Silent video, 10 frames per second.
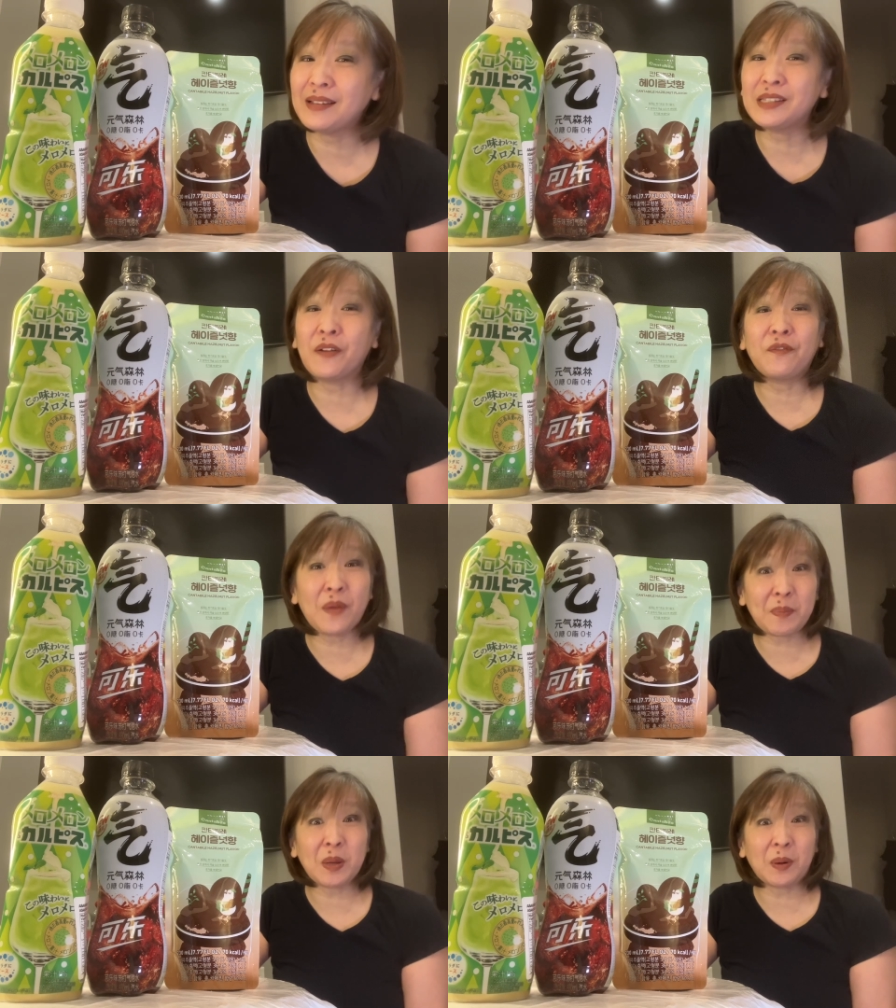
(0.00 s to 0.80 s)
until
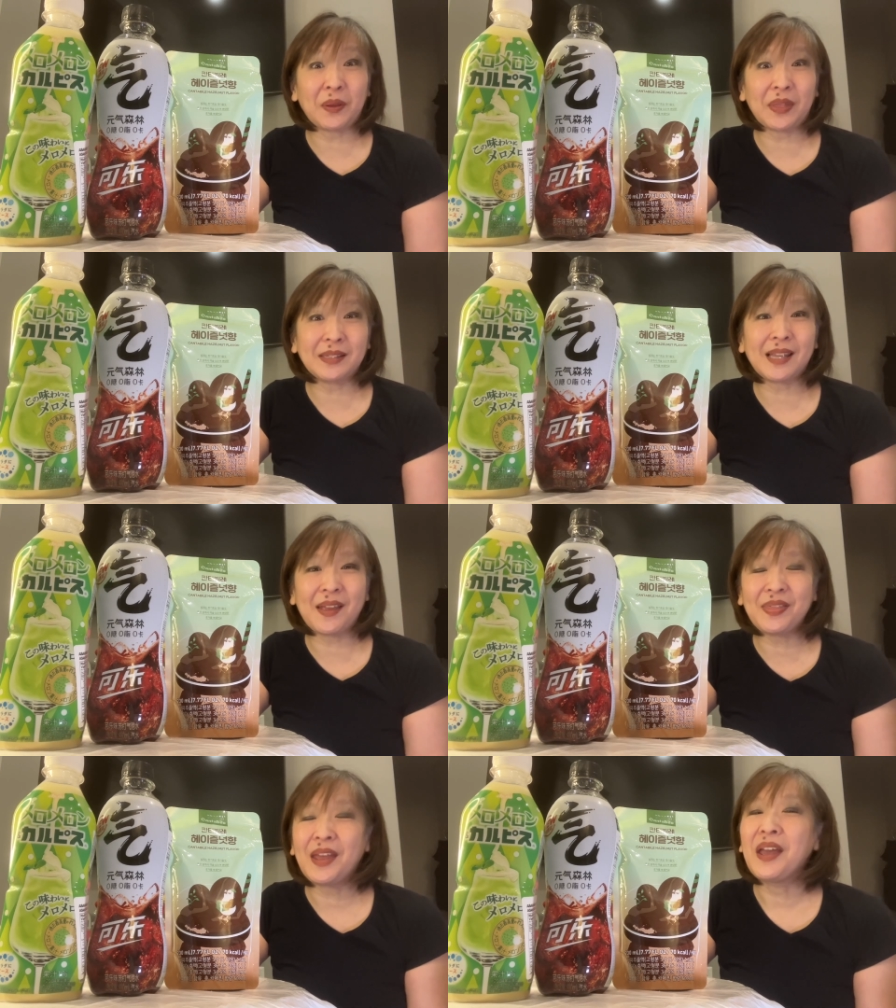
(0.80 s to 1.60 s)
February the
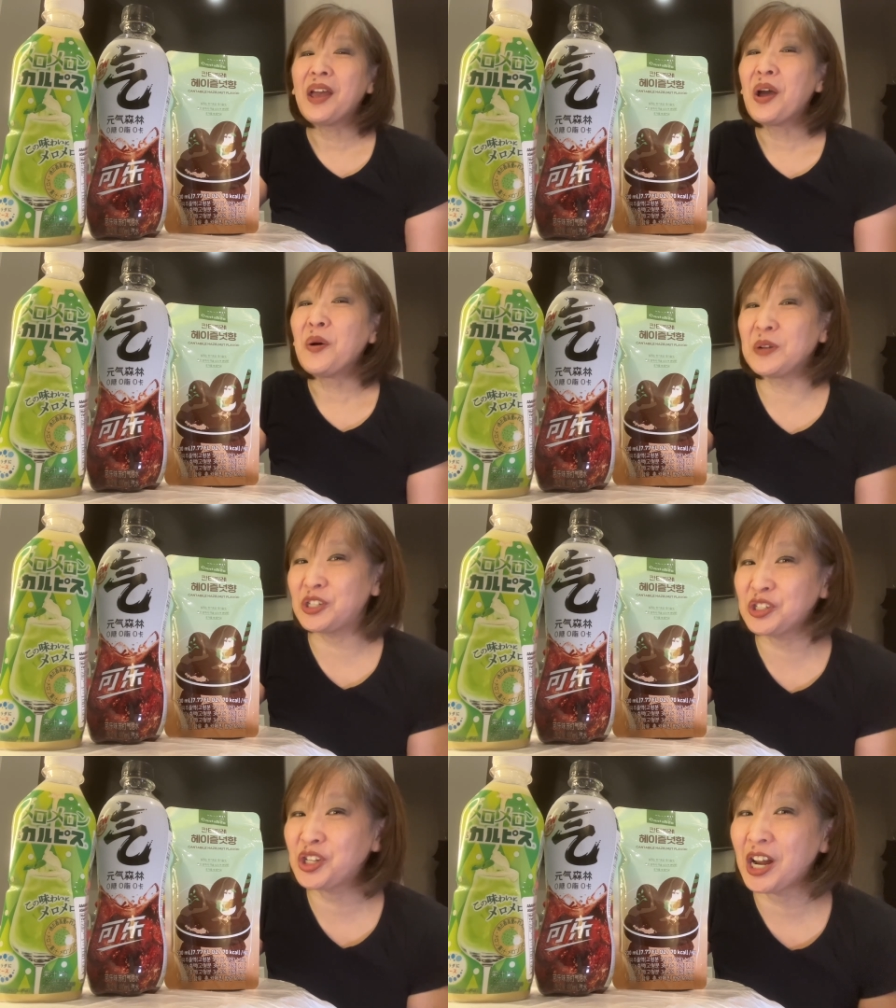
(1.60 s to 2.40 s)
10th,
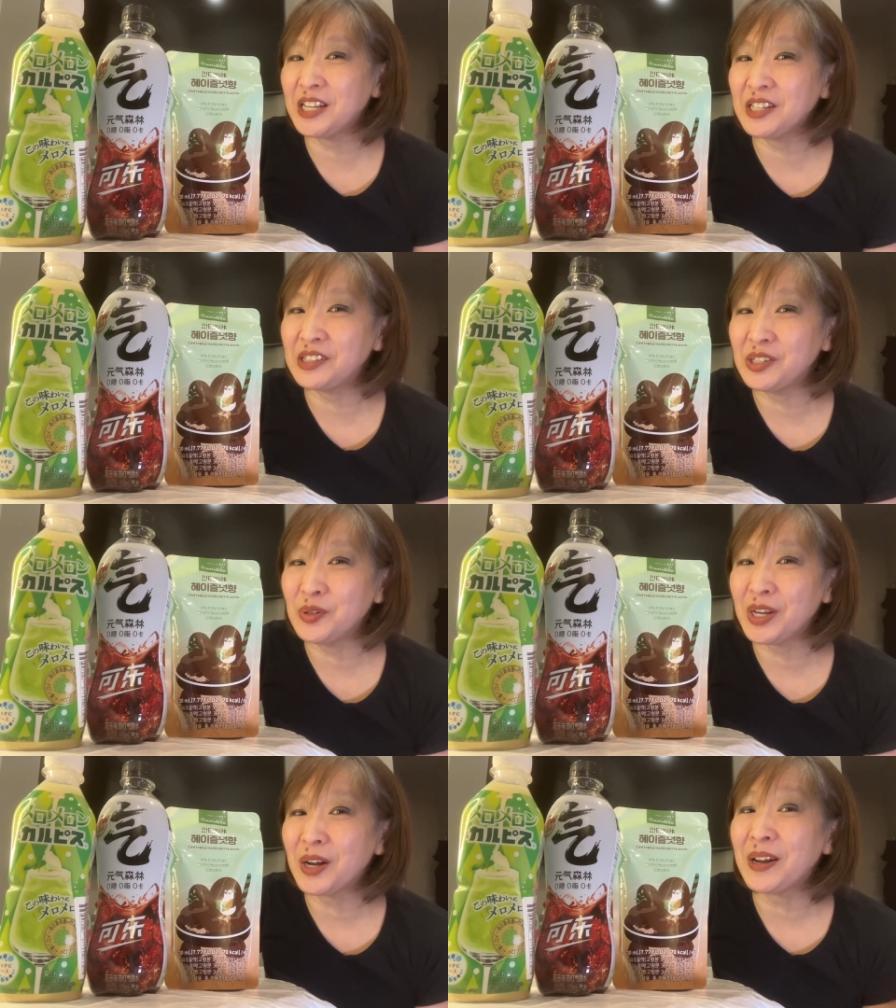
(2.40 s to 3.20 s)
which is Chinese New
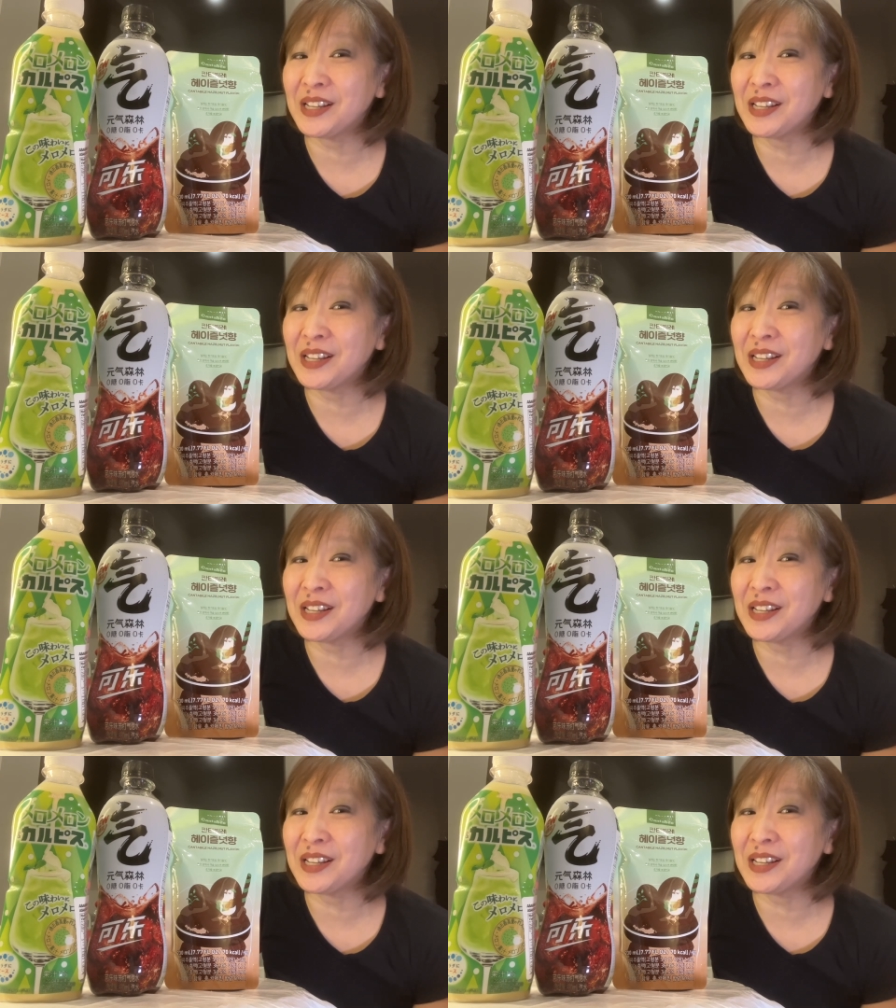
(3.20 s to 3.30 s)
Year.